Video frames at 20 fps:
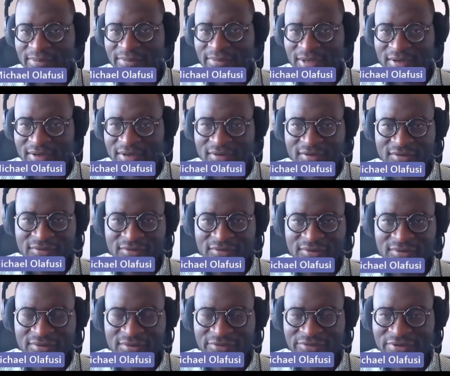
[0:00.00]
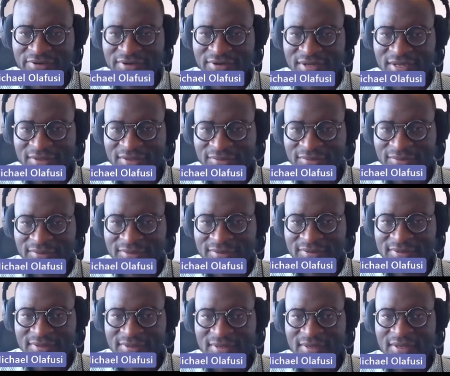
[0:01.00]
Ahmed took us on that
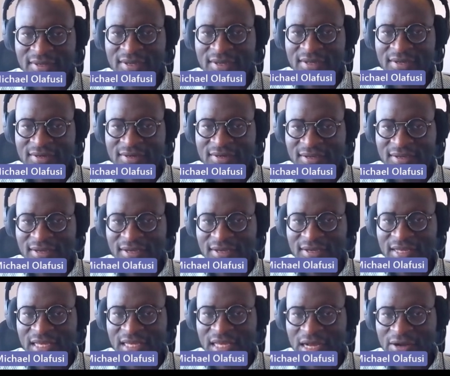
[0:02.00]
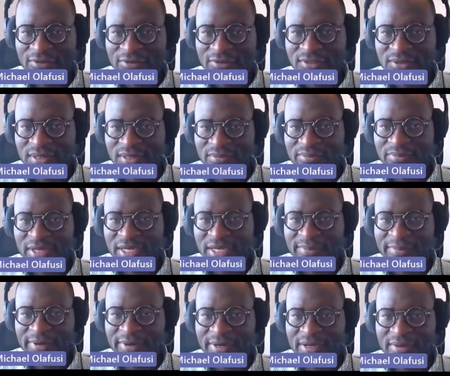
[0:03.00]
one. Then how to
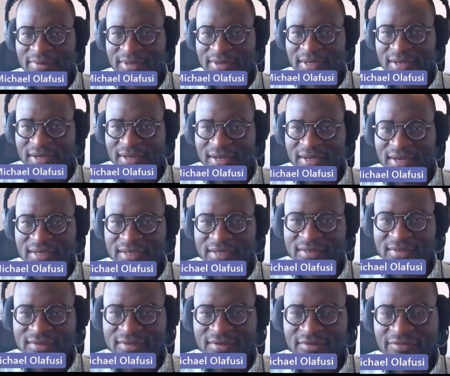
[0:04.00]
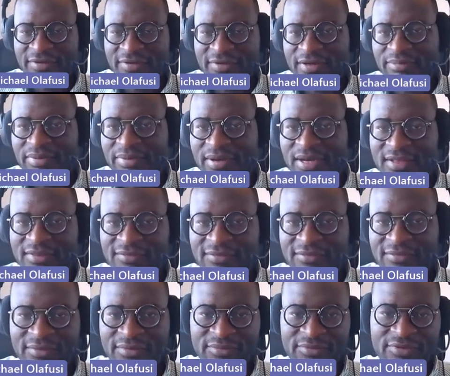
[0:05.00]
embed Power BI in different
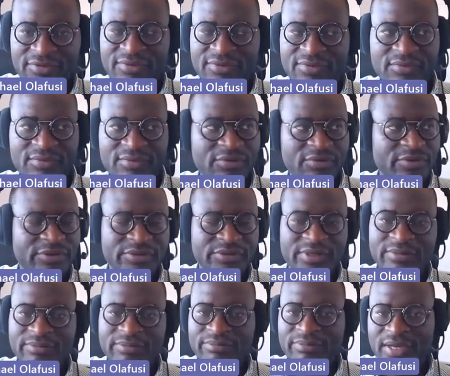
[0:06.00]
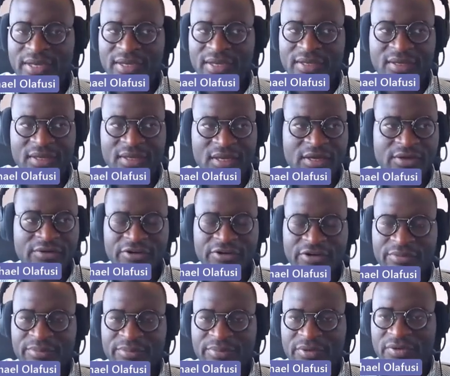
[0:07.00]
platforms. You want to embed
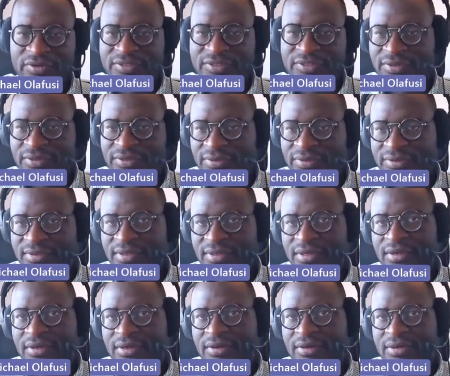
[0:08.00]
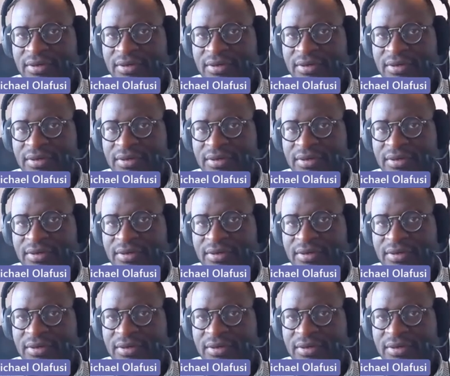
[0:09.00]
your reports on